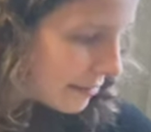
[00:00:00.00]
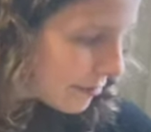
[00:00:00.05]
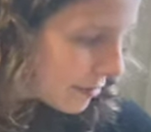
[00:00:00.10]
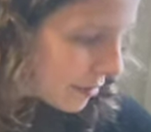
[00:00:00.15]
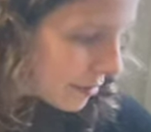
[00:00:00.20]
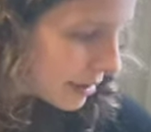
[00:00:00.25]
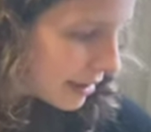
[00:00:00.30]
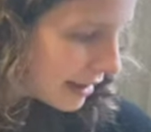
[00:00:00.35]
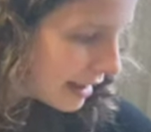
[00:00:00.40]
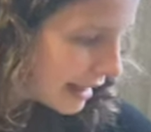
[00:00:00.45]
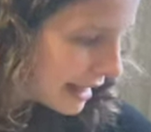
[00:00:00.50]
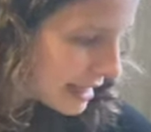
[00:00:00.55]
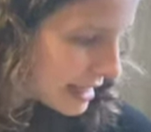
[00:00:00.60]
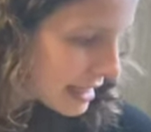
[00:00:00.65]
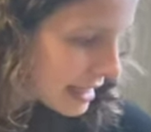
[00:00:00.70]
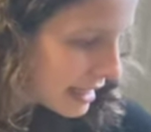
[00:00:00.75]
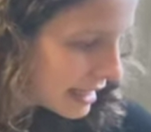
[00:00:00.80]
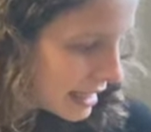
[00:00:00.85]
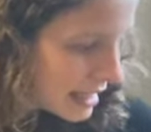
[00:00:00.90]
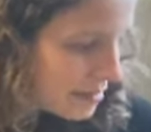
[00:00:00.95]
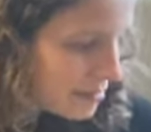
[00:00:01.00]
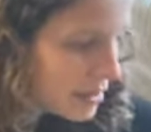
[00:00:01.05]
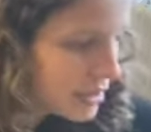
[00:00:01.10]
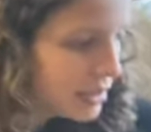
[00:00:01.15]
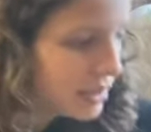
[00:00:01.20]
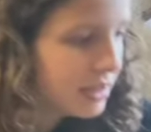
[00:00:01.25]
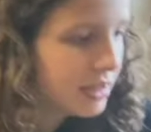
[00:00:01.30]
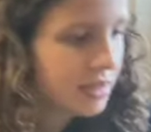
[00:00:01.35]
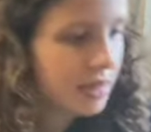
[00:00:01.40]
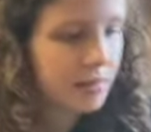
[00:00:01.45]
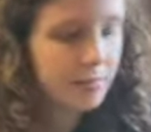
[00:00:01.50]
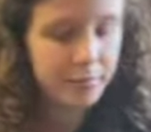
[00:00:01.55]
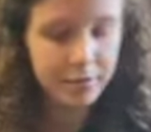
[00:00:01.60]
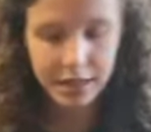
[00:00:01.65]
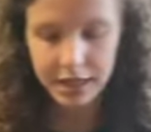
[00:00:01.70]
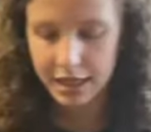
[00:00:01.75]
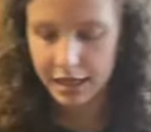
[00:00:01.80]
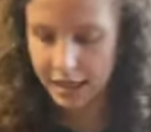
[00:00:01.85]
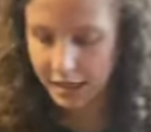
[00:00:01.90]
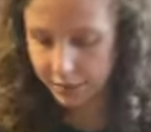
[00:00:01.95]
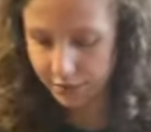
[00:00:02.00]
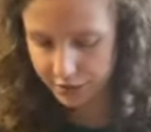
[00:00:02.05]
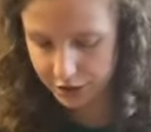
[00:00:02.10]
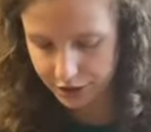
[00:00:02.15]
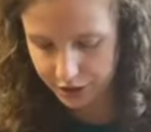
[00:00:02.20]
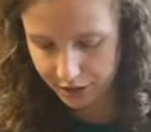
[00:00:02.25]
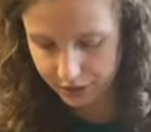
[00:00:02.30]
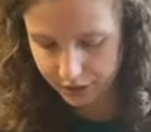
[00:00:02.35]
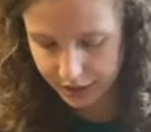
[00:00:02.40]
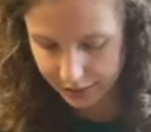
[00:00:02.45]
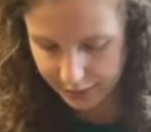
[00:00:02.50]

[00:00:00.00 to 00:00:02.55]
from the last time, but I will show them